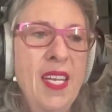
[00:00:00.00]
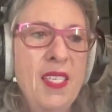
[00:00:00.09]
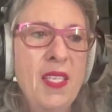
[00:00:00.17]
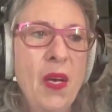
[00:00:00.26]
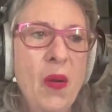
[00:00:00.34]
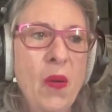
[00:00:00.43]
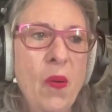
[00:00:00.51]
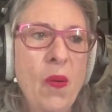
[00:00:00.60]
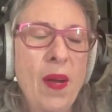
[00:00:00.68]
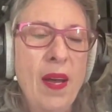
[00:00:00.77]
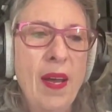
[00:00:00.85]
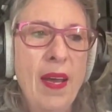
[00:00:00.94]
So
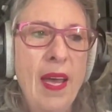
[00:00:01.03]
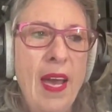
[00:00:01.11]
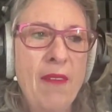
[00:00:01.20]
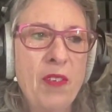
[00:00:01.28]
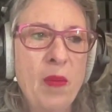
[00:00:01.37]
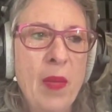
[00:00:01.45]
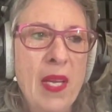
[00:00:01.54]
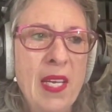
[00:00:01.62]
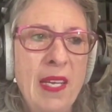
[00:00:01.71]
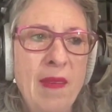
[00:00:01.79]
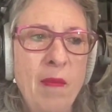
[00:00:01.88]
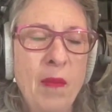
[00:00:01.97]
after
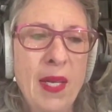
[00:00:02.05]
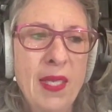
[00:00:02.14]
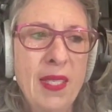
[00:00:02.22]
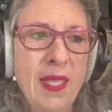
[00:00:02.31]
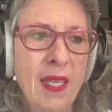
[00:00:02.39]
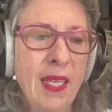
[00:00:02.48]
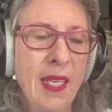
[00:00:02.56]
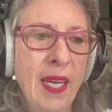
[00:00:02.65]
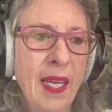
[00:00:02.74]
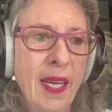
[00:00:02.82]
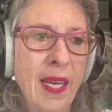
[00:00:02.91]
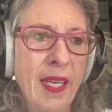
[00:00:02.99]
many months, I think I,